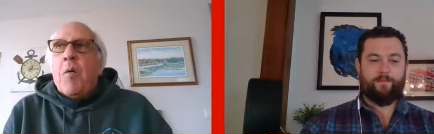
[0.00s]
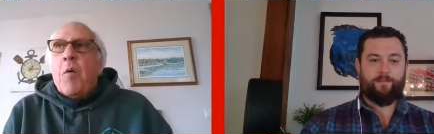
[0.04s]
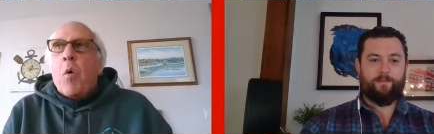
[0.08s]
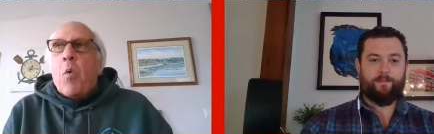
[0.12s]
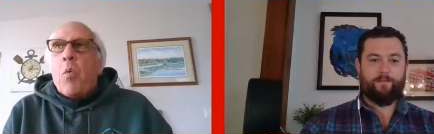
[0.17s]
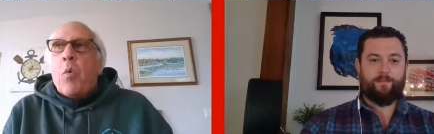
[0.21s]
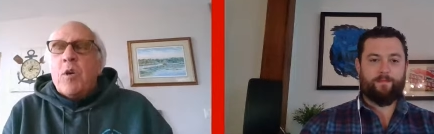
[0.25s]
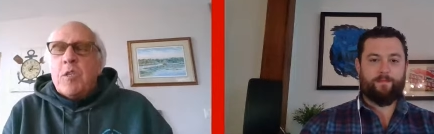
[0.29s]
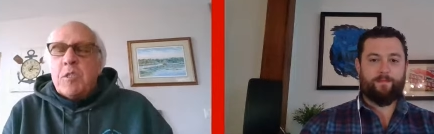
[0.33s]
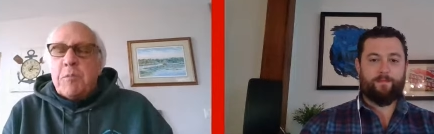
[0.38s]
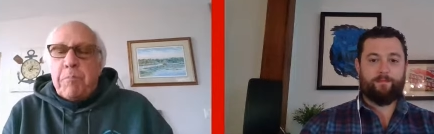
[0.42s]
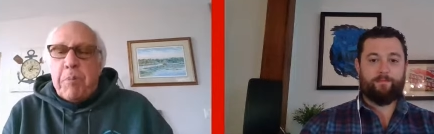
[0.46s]

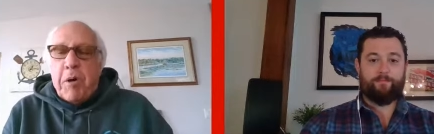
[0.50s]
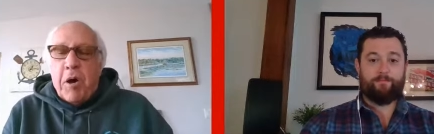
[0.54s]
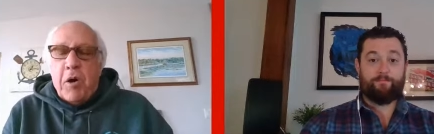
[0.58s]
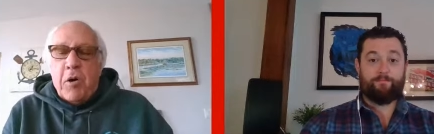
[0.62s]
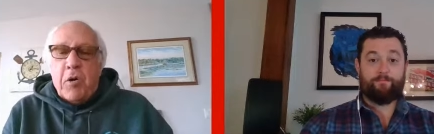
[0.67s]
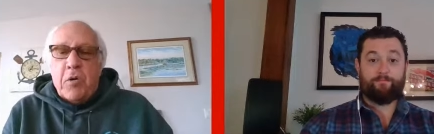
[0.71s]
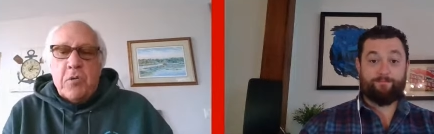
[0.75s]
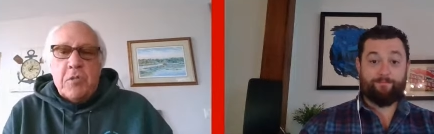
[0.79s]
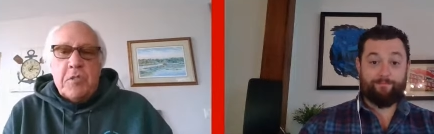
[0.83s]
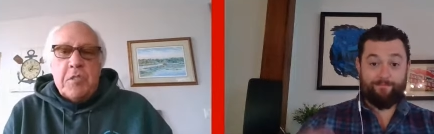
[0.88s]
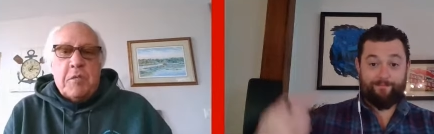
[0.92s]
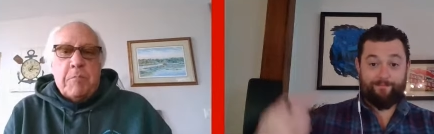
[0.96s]
Speaker 1: was
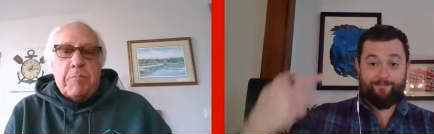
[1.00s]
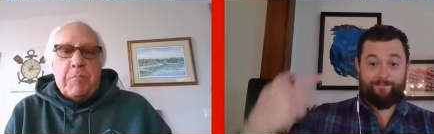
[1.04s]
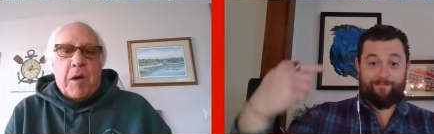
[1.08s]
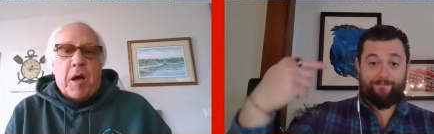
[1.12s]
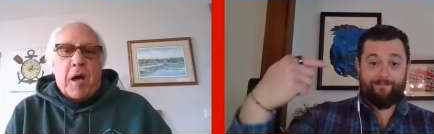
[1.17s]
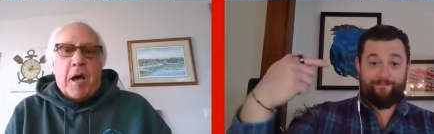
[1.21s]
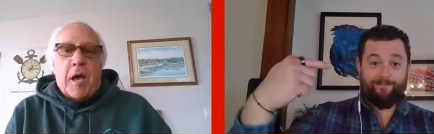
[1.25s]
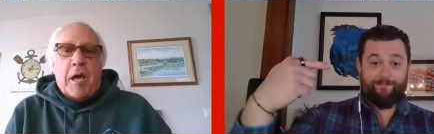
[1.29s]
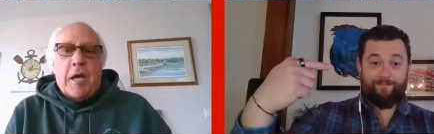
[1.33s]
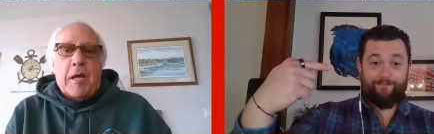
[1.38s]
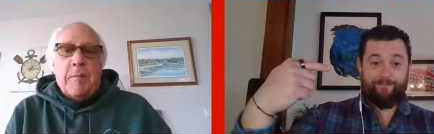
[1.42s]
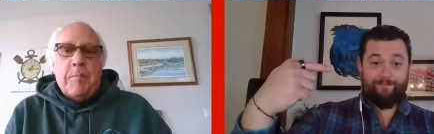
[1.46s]
posed
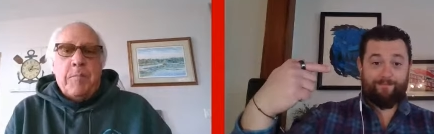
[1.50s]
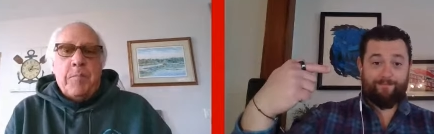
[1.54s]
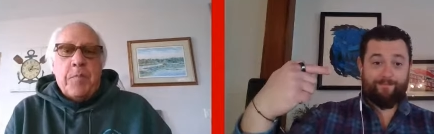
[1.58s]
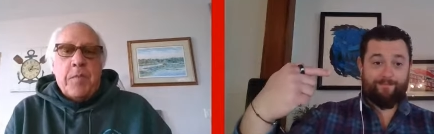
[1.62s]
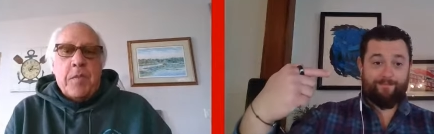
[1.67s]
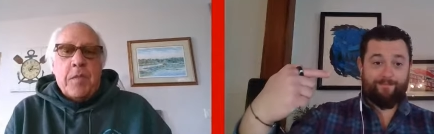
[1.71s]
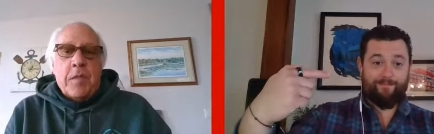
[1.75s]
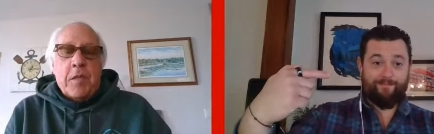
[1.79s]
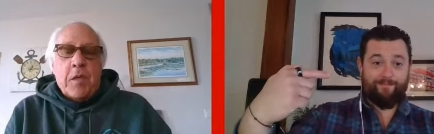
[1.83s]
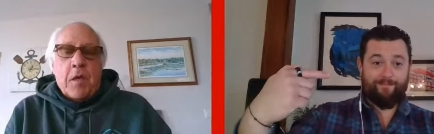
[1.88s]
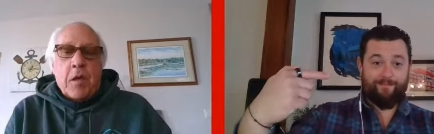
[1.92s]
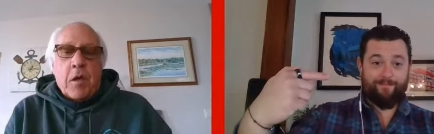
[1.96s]
by
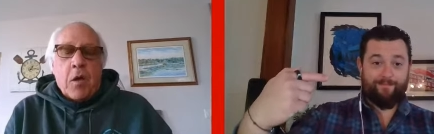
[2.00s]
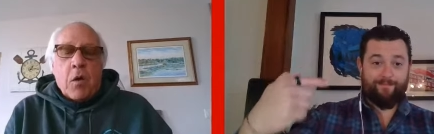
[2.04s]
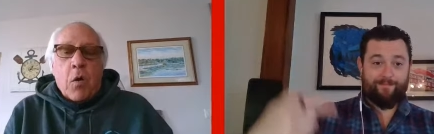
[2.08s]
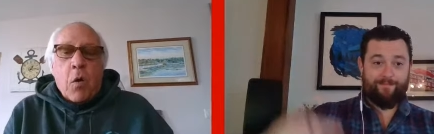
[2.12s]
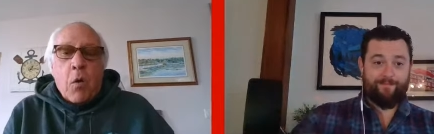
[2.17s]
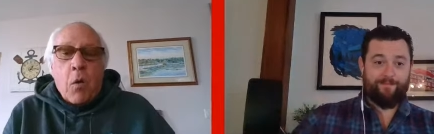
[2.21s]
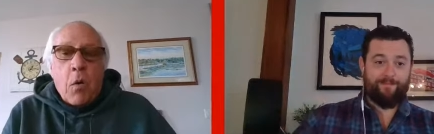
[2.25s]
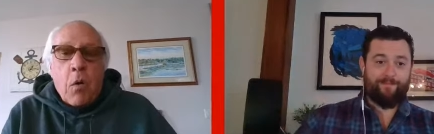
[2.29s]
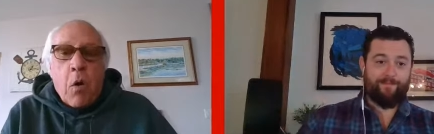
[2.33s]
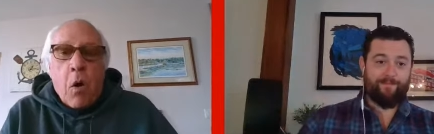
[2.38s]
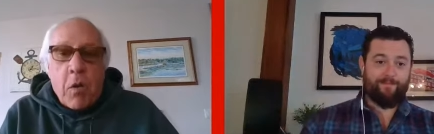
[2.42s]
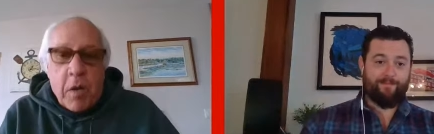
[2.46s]

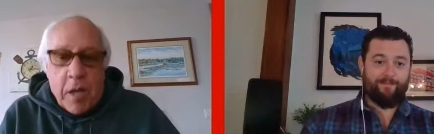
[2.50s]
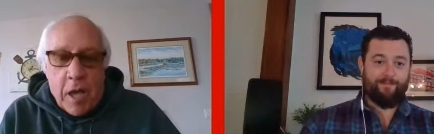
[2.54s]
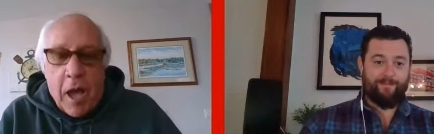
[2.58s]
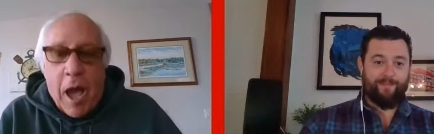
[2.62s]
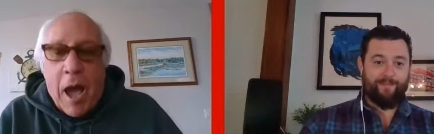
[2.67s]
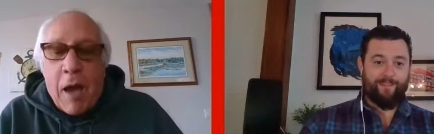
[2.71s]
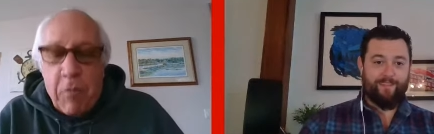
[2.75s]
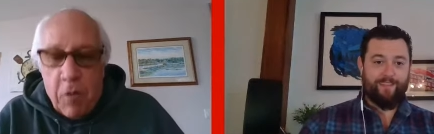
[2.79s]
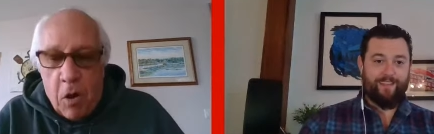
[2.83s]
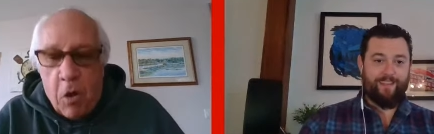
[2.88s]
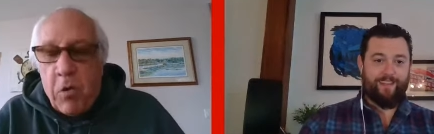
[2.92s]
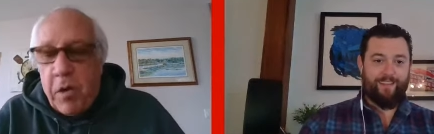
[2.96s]
Okay,
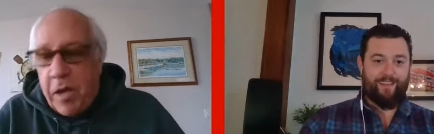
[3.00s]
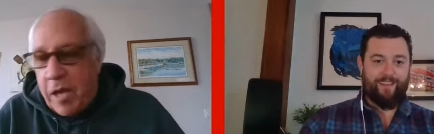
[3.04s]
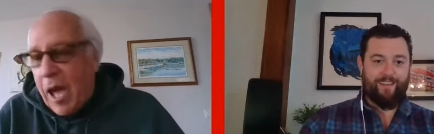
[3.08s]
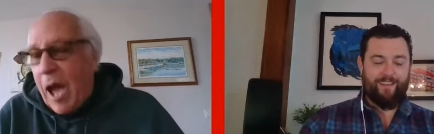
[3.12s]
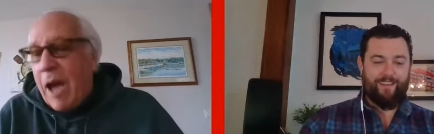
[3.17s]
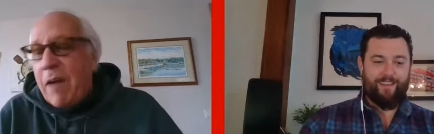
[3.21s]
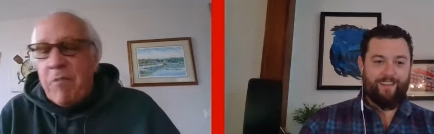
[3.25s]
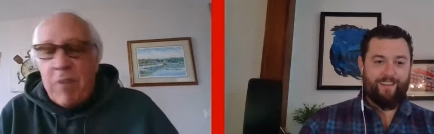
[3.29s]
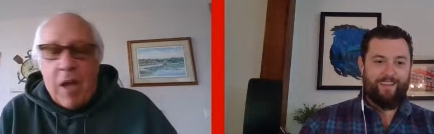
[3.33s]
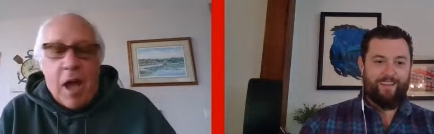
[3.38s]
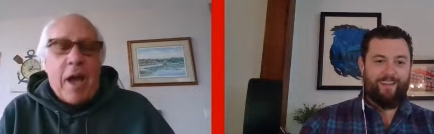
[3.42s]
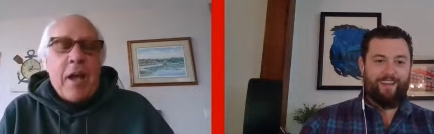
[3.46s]
I okay,
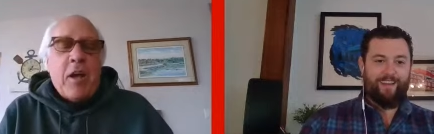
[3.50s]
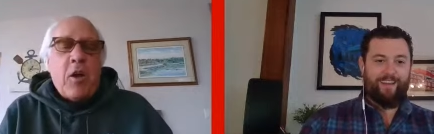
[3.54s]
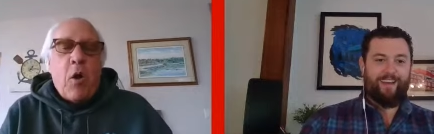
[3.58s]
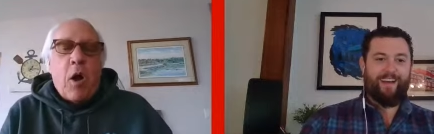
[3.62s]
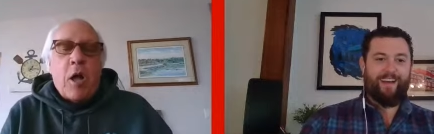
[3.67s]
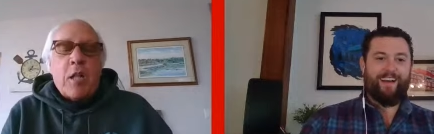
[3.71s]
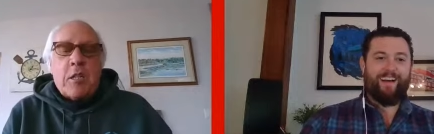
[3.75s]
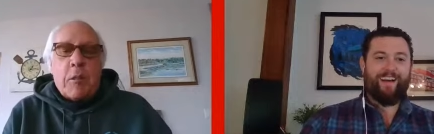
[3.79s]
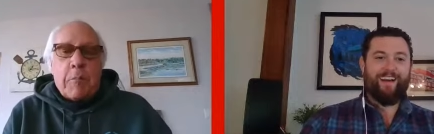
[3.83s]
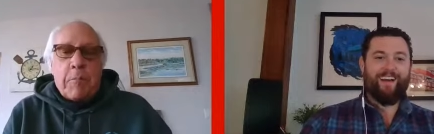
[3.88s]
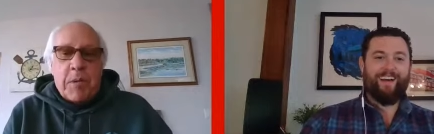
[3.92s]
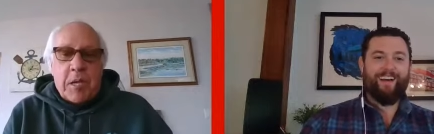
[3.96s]
I, I
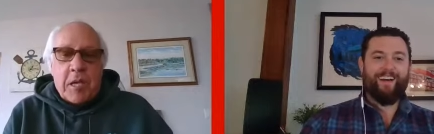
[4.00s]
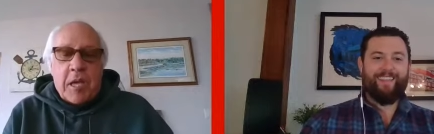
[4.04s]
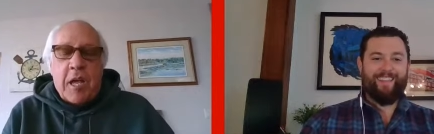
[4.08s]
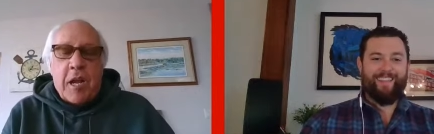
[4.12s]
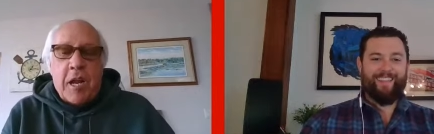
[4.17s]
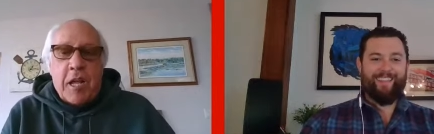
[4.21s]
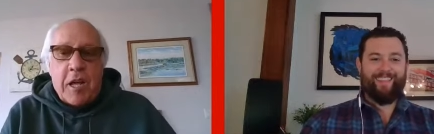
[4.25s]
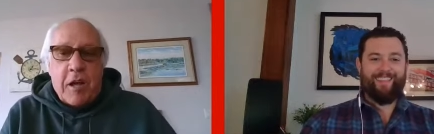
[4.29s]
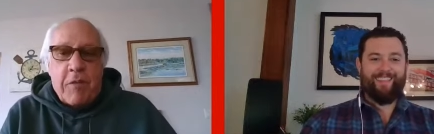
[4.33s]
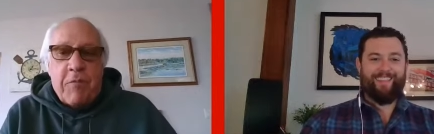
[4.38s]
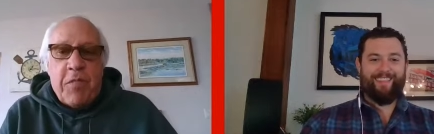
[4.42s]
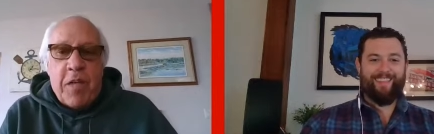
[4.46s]
caught the
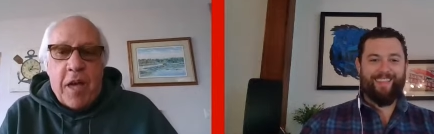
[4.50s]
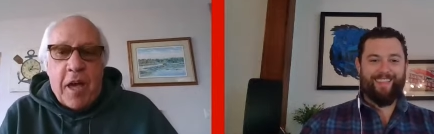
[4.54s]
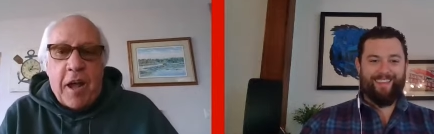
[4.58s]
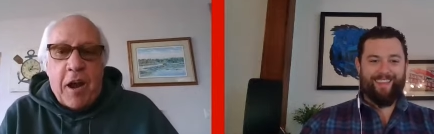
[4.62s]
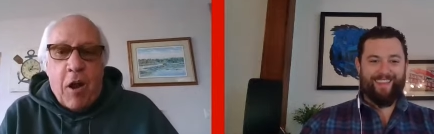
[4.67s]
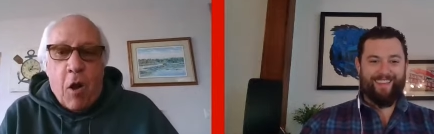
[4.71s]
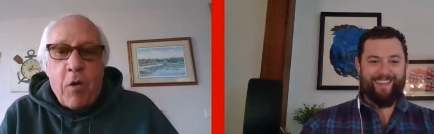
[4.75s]
beginning of that.